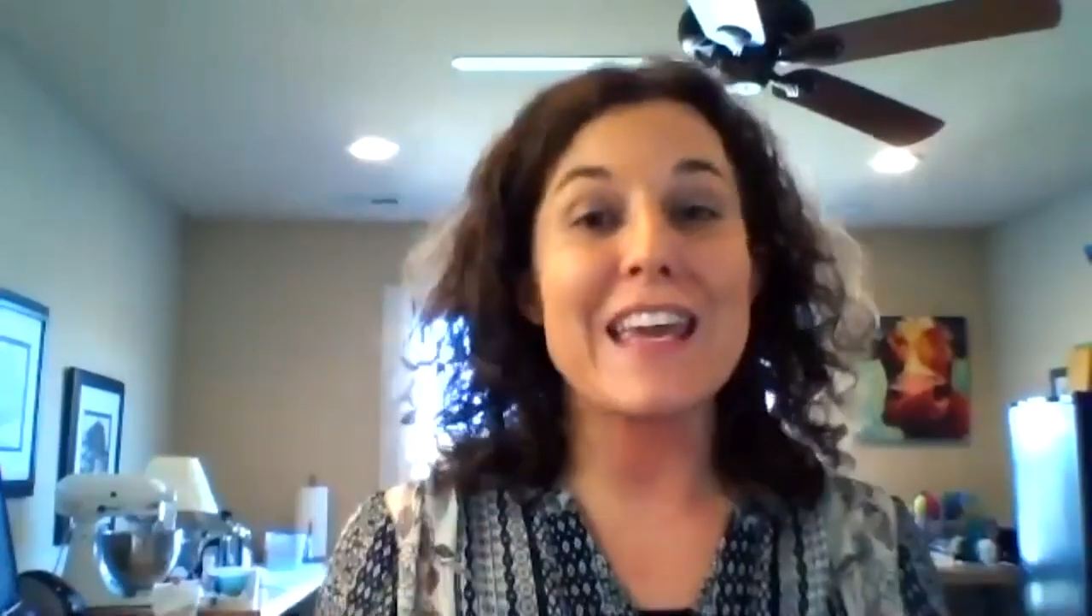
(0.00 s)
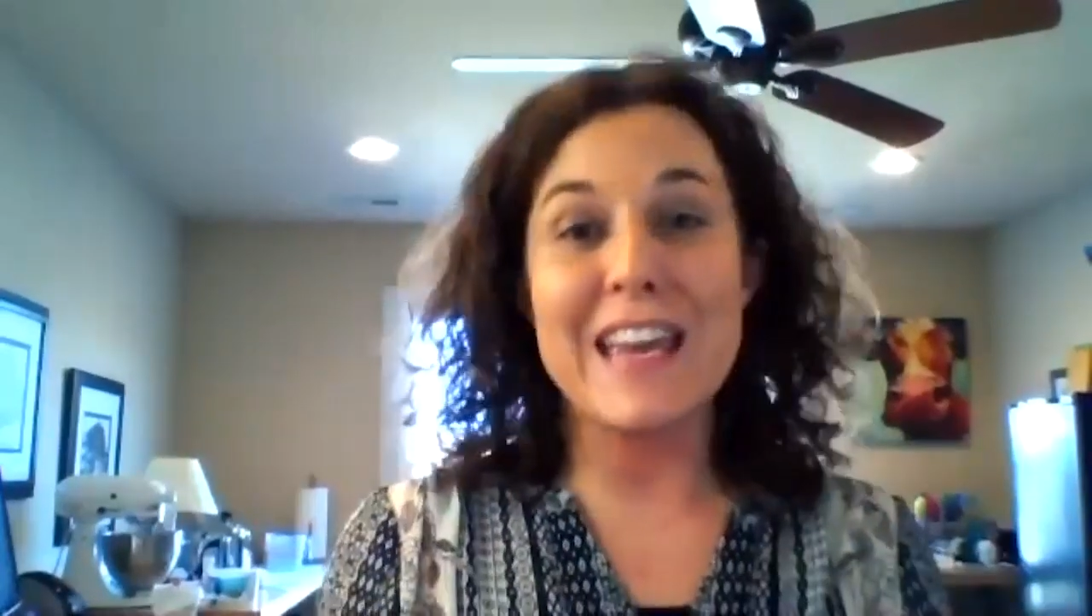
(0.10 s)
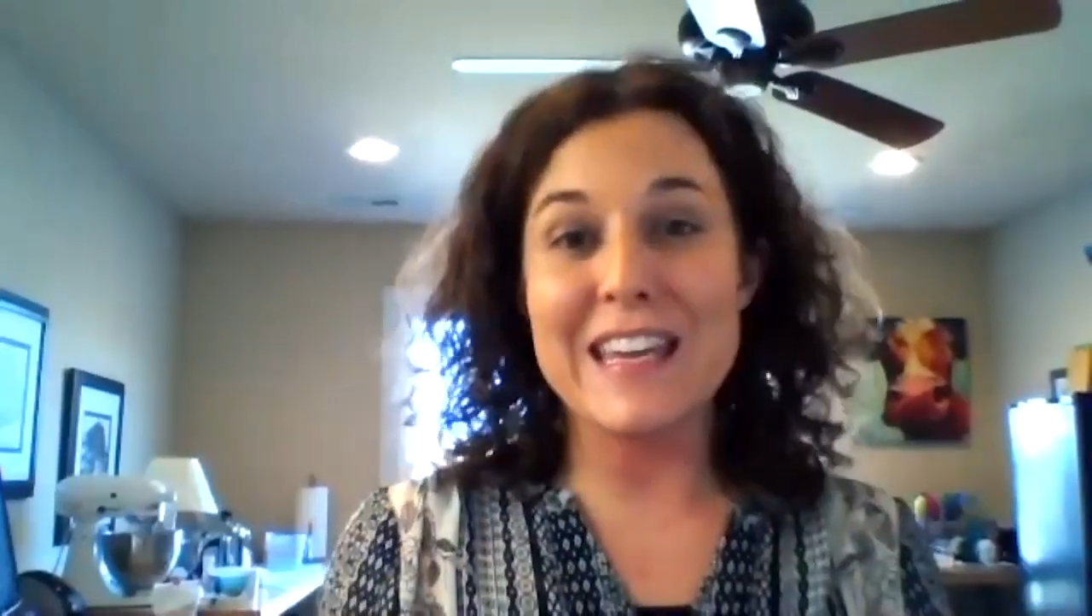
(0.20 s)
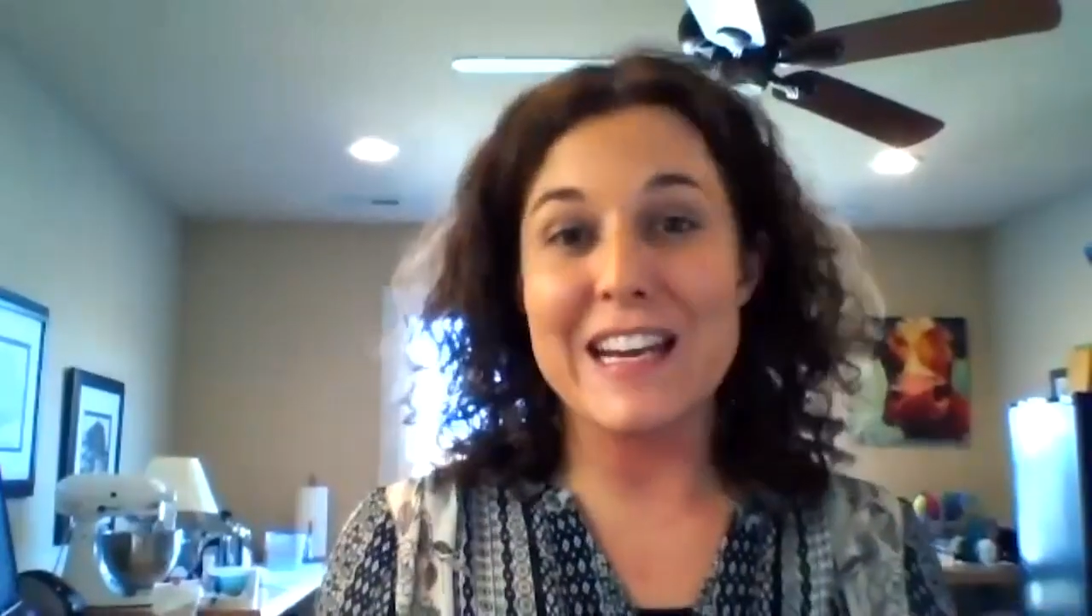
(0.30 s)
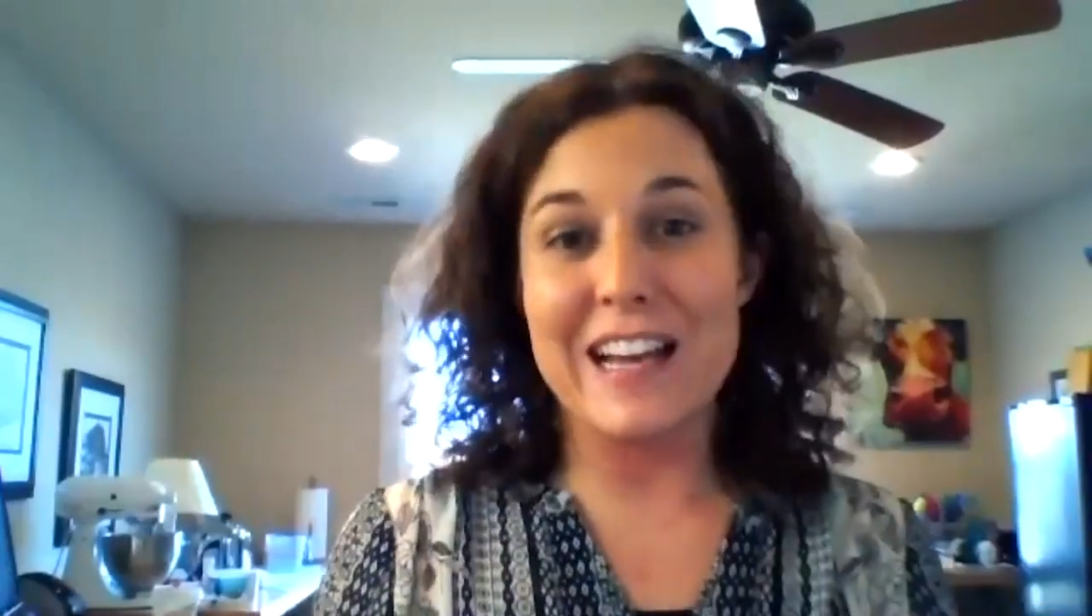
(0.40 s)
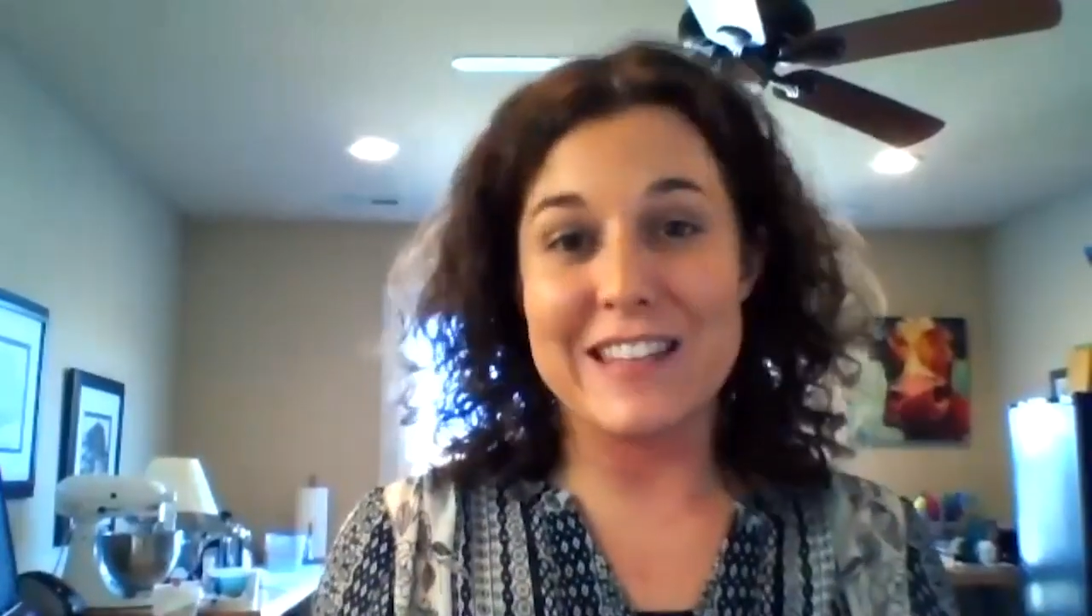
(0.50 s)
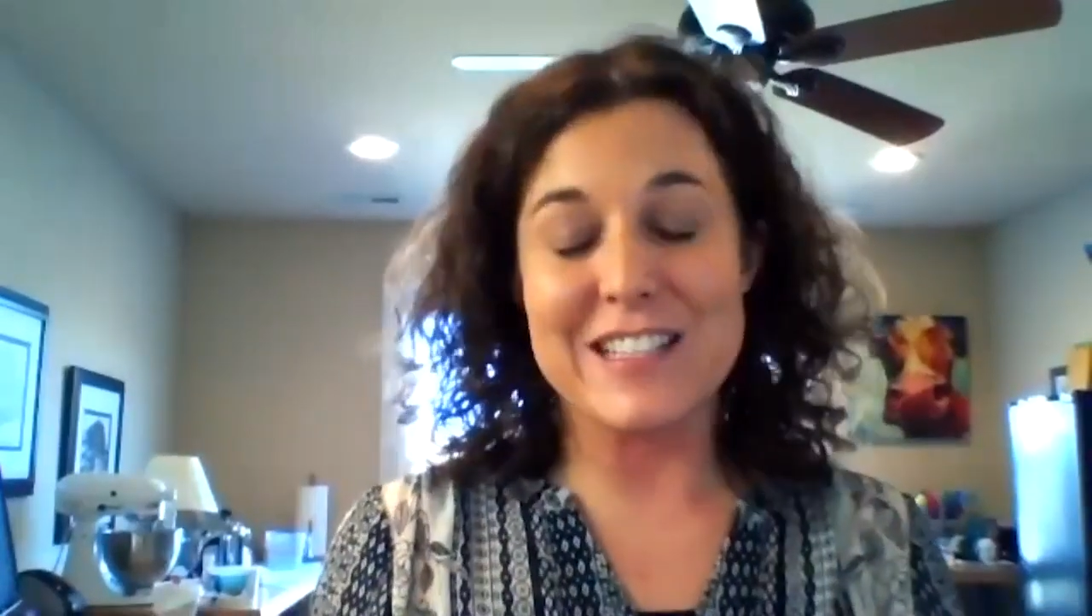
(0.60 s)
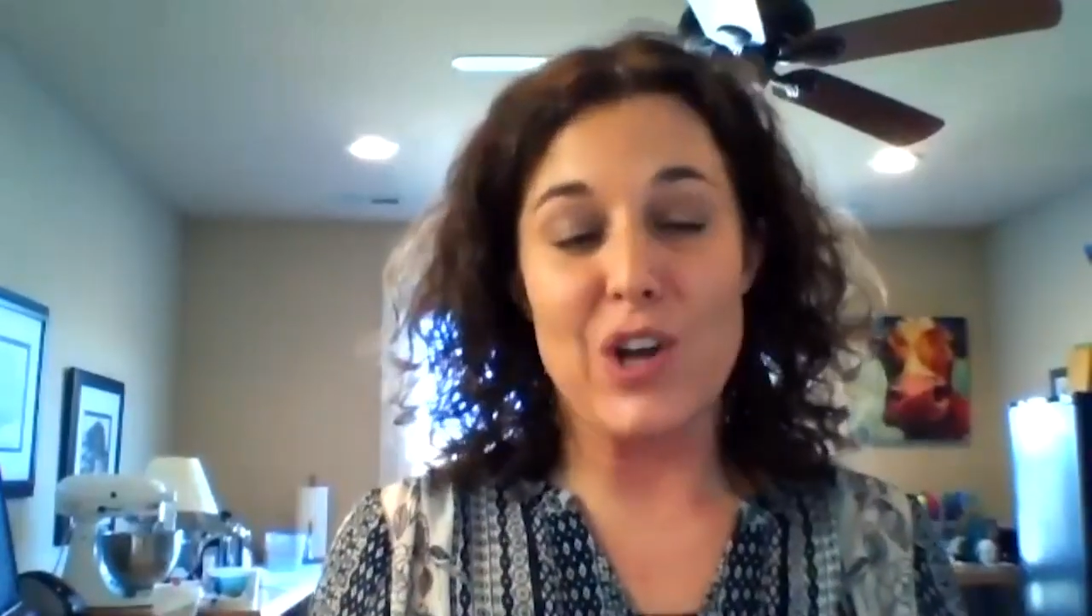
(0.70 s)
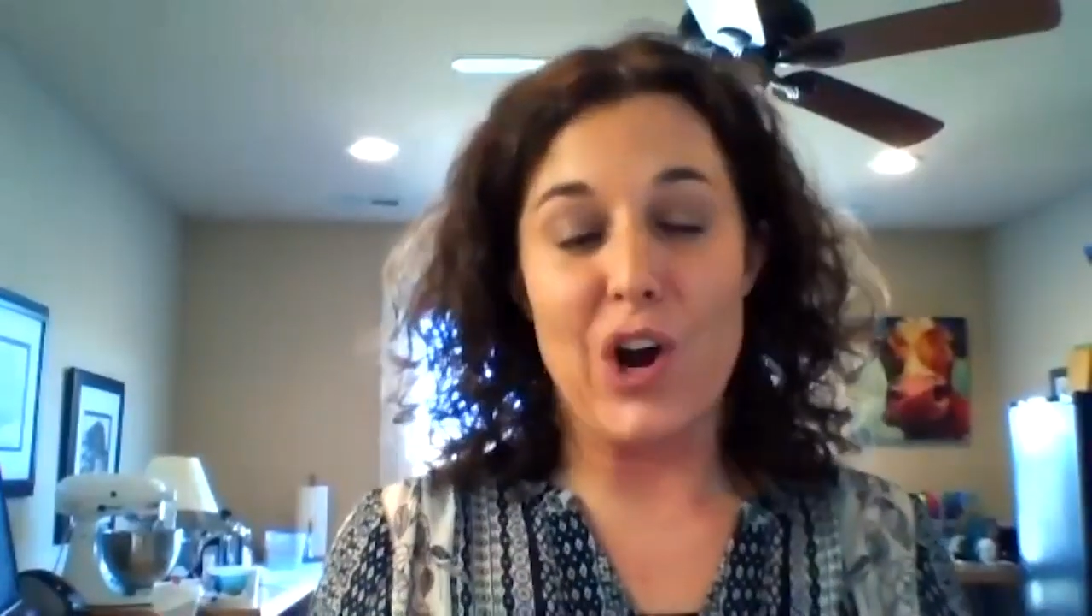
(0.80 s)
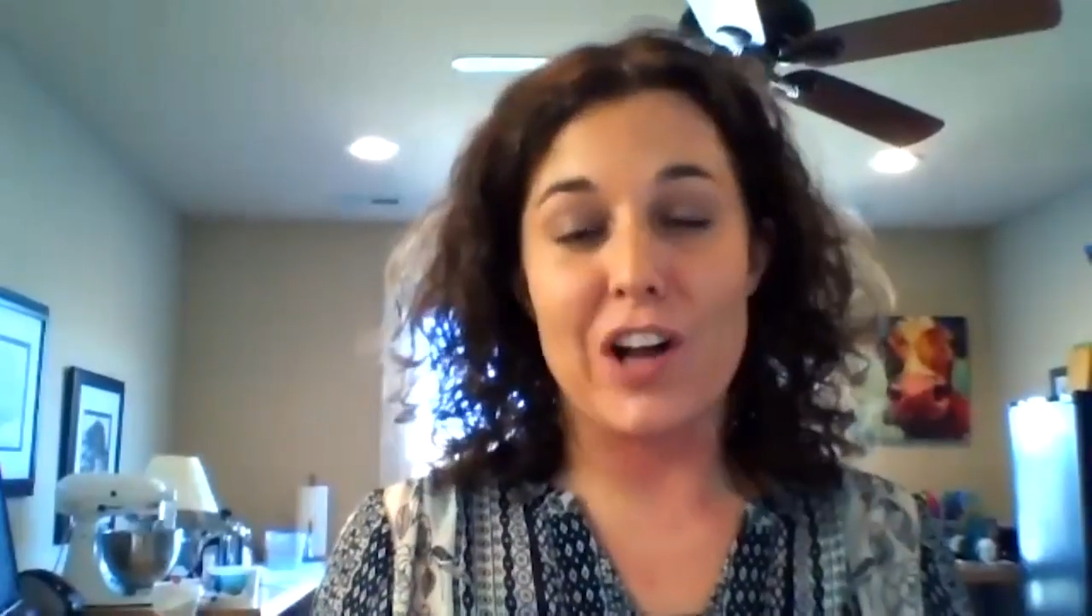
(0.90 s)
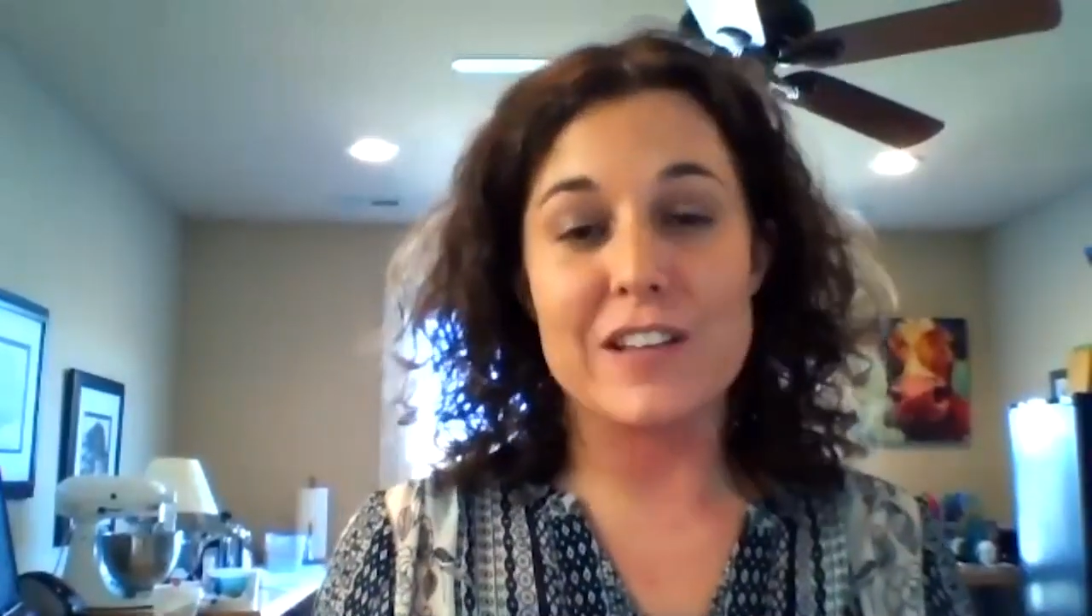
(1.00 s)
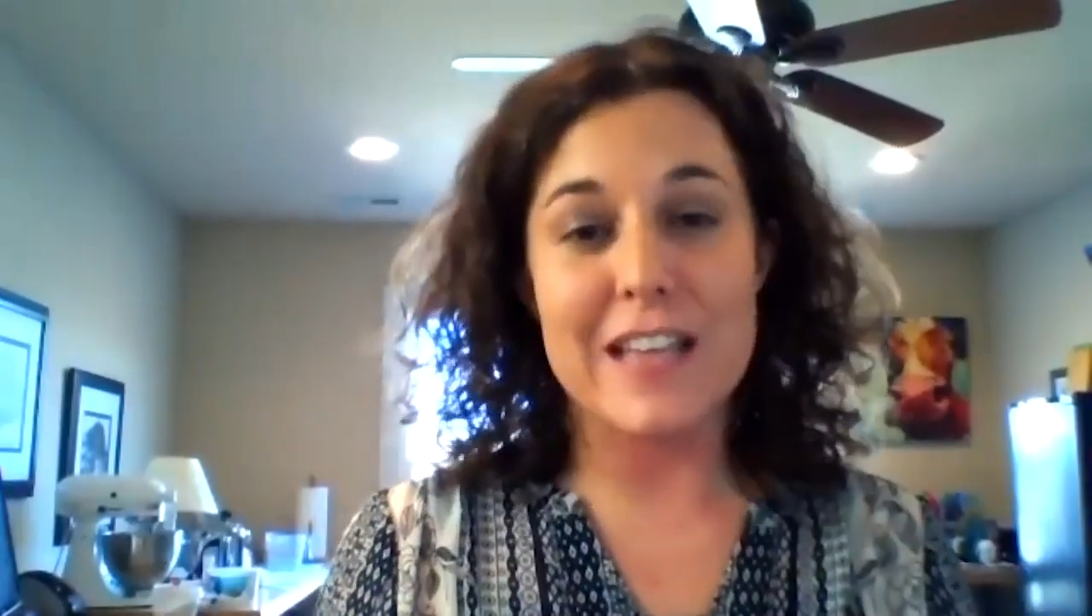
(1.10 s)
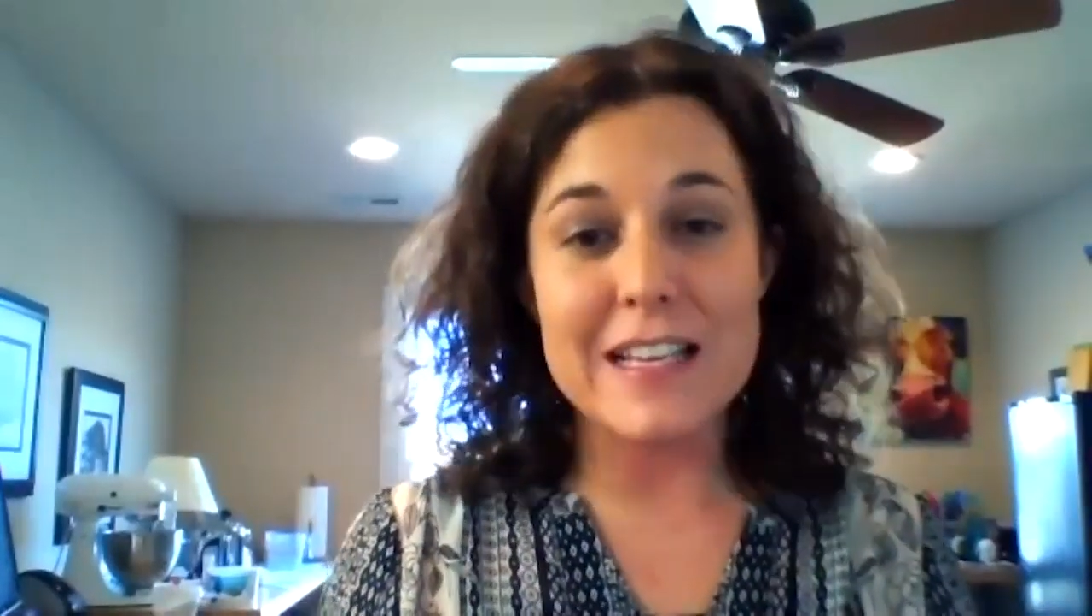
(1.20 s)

can get on these calls